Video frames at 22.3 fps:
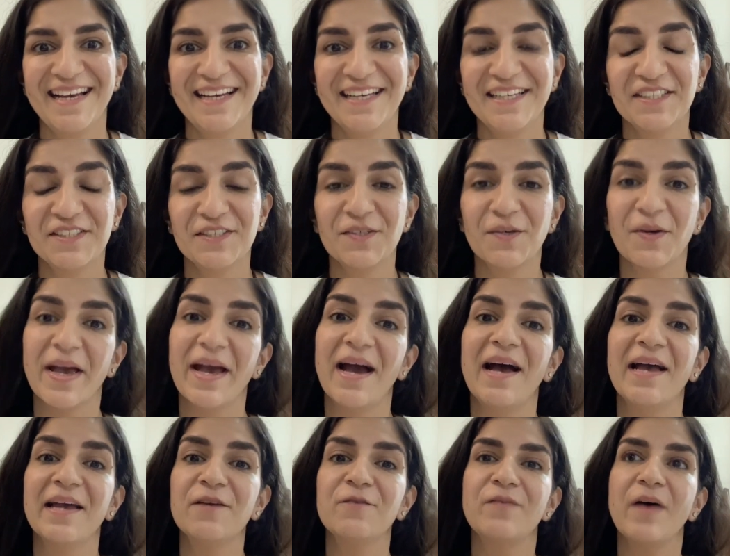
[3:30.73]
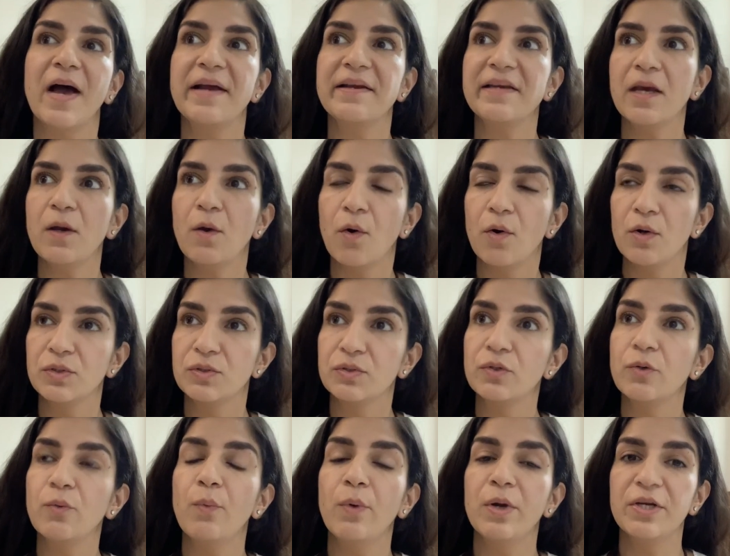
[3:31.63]
So yeah, in fact, I
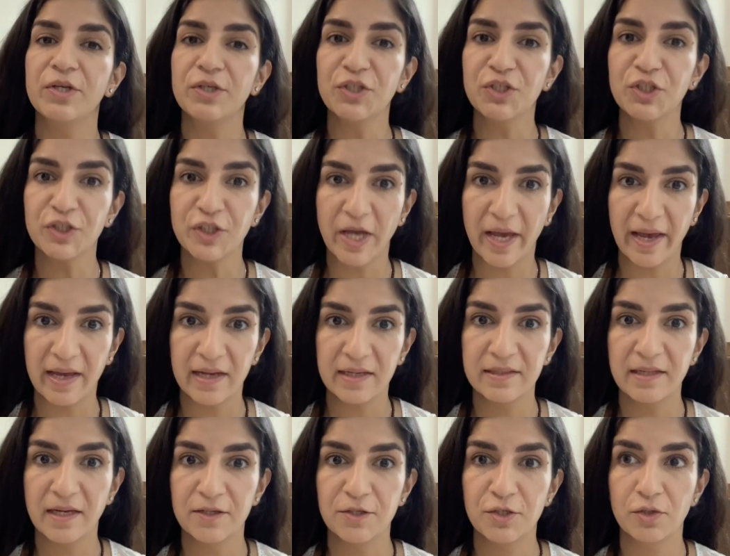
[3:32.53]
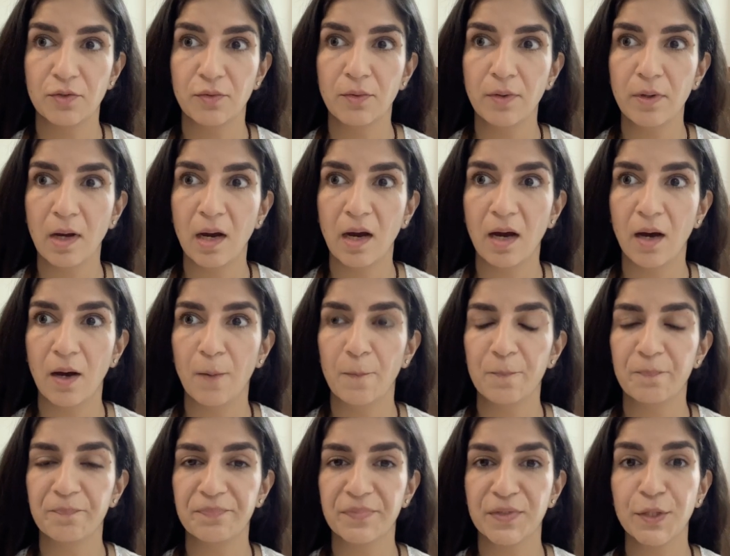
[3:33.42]
also want to share that,
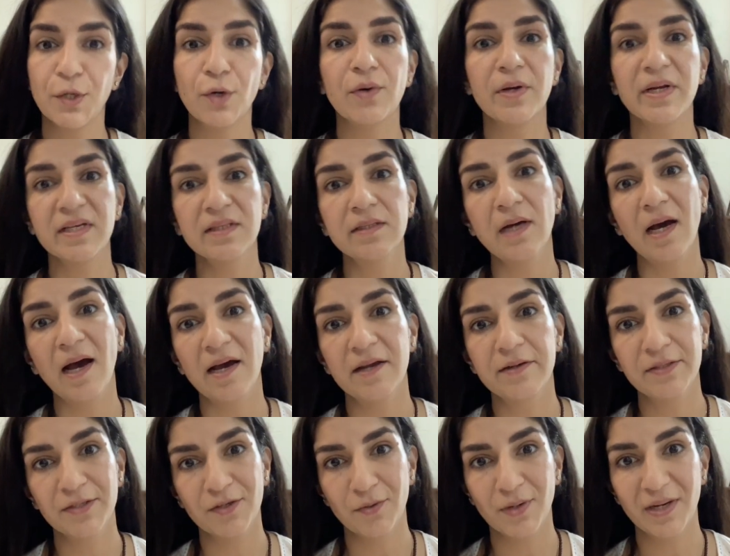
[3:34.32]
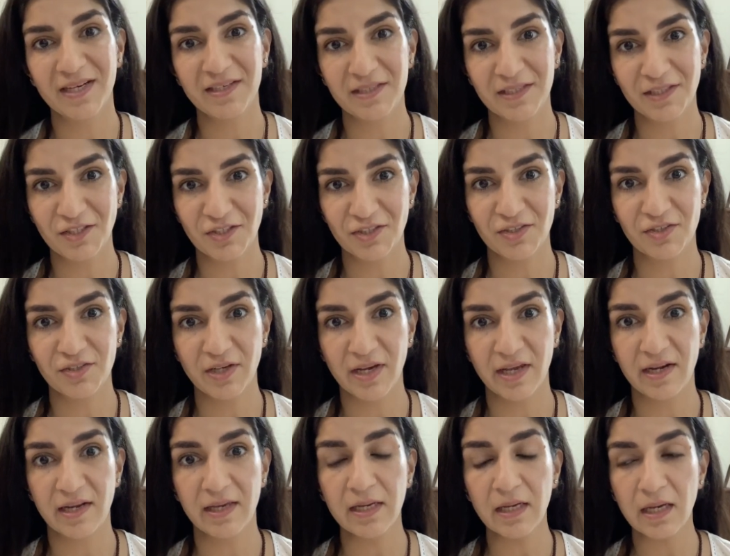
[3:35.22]
during the Hatha Yoga teacher
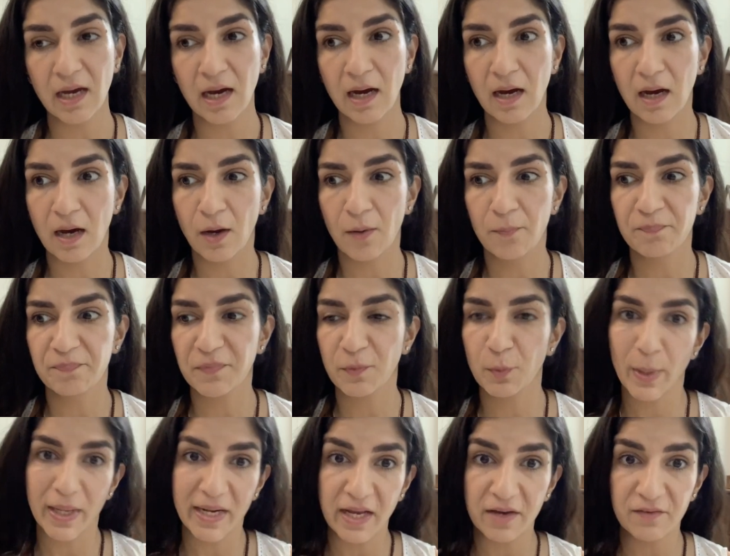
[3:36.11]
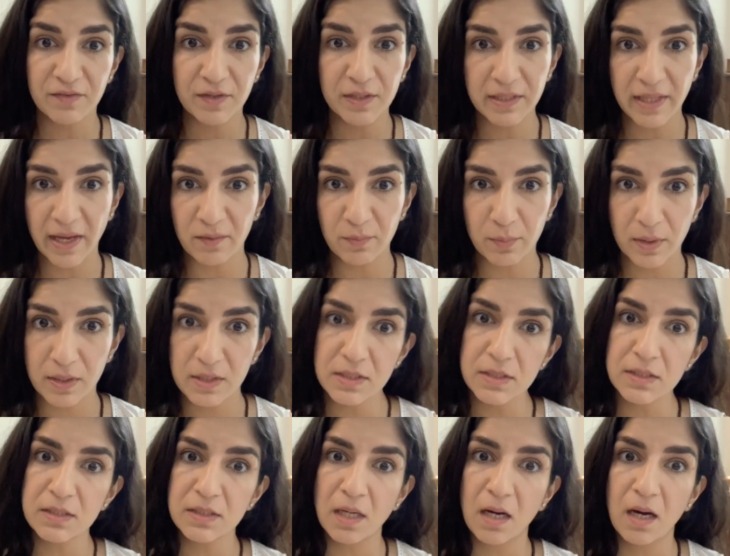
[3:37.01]
training, whenever there
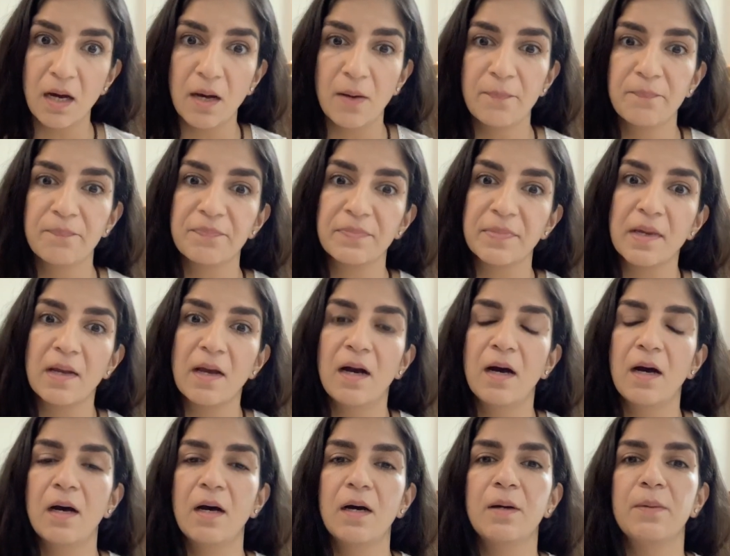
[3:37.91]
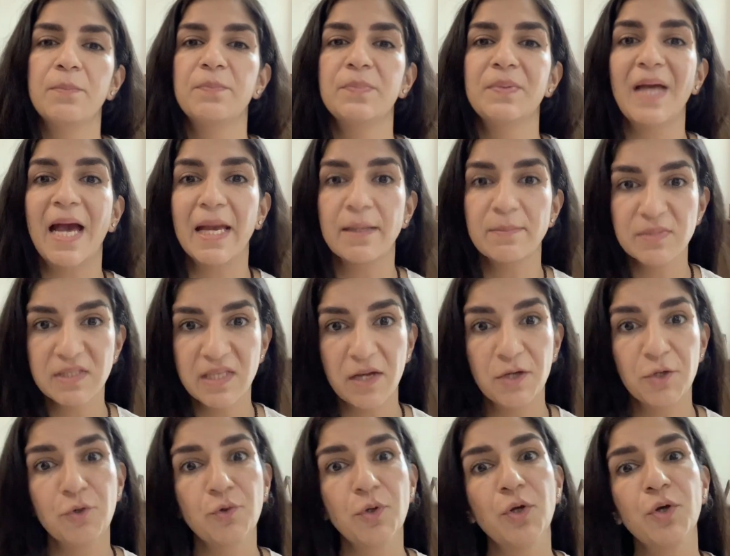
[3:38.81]
was times
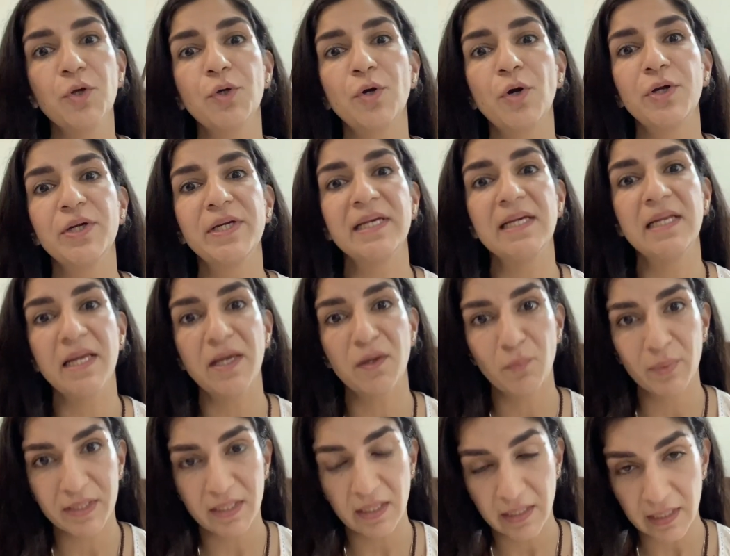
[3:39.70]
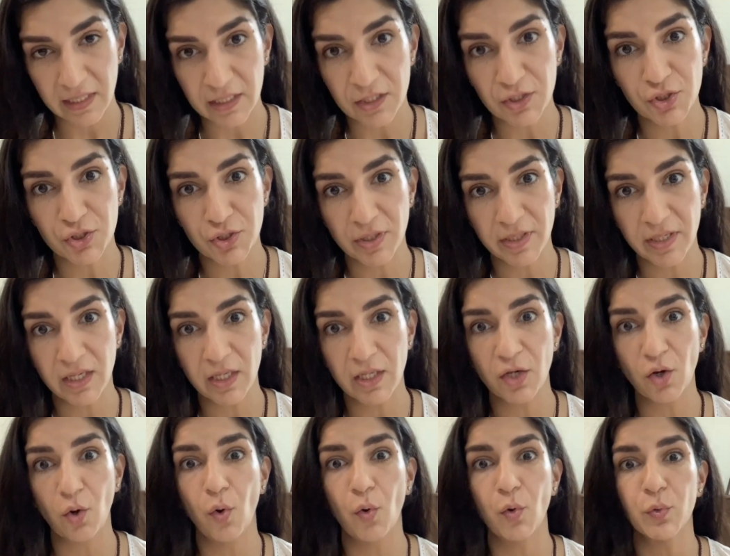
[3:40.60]
that, you're dealing with an
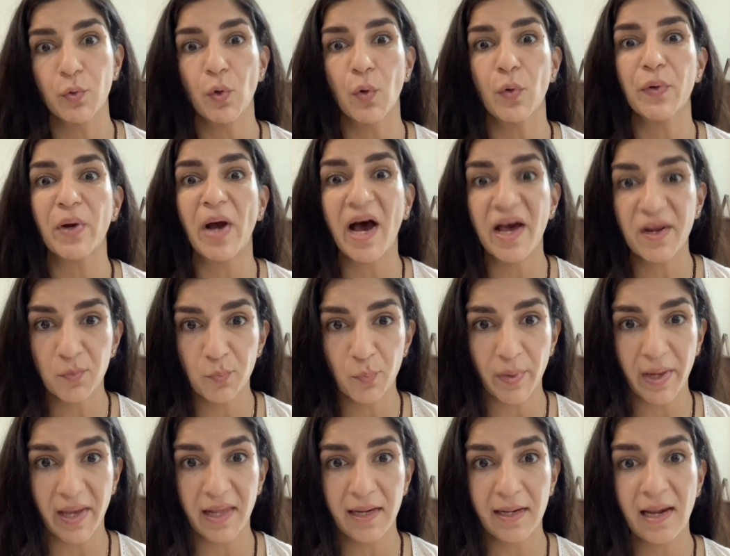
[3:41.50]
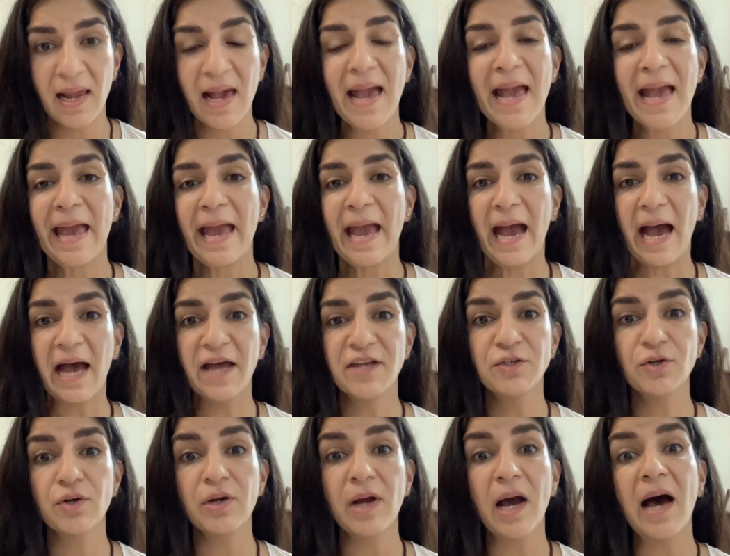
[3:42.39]
injury or you're unwell
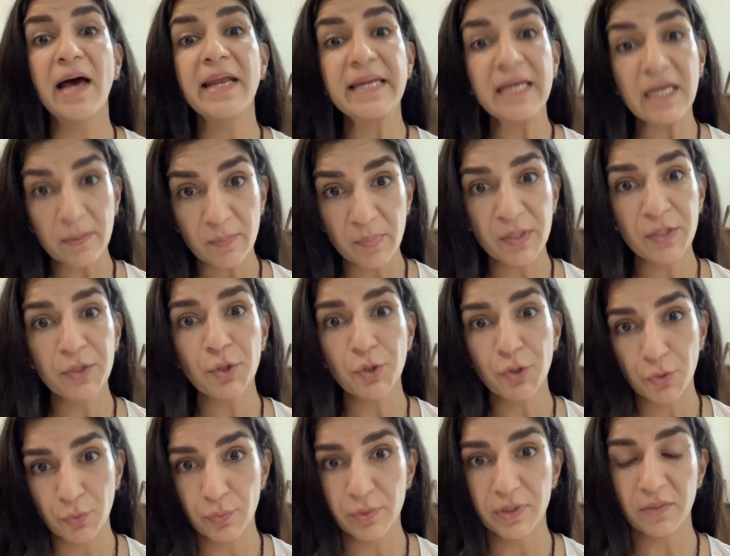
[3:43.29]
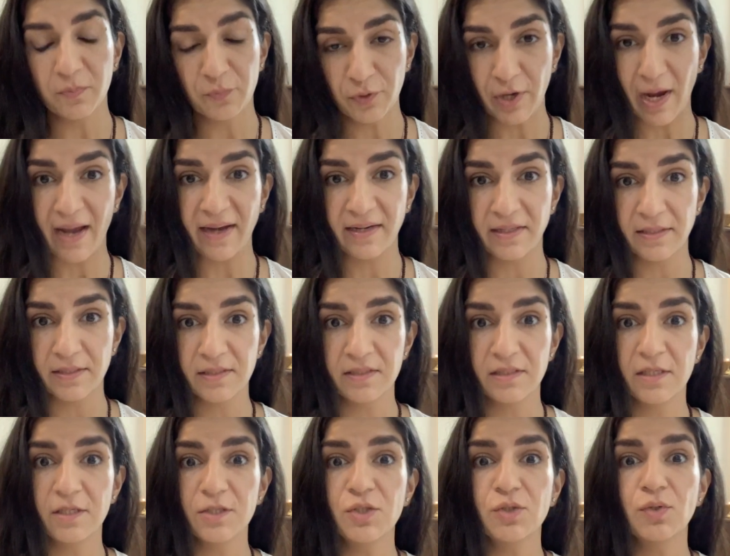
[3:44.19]
and you're unable to do the
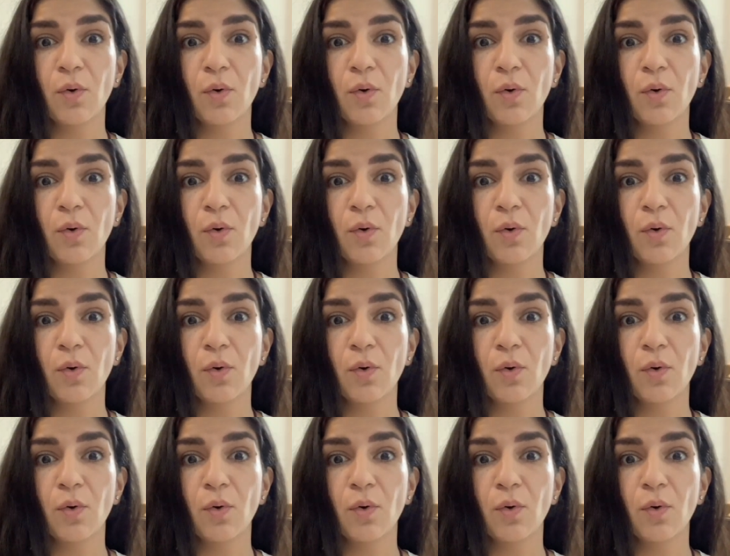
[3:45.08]
practices.